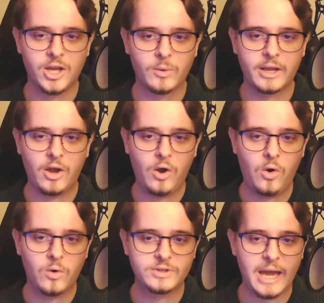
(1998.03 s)
Here we
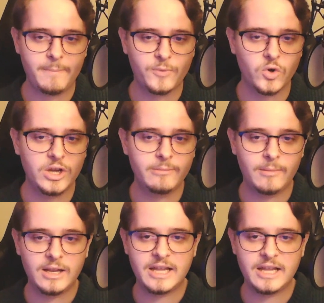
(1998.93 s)
go. Top 3, baby.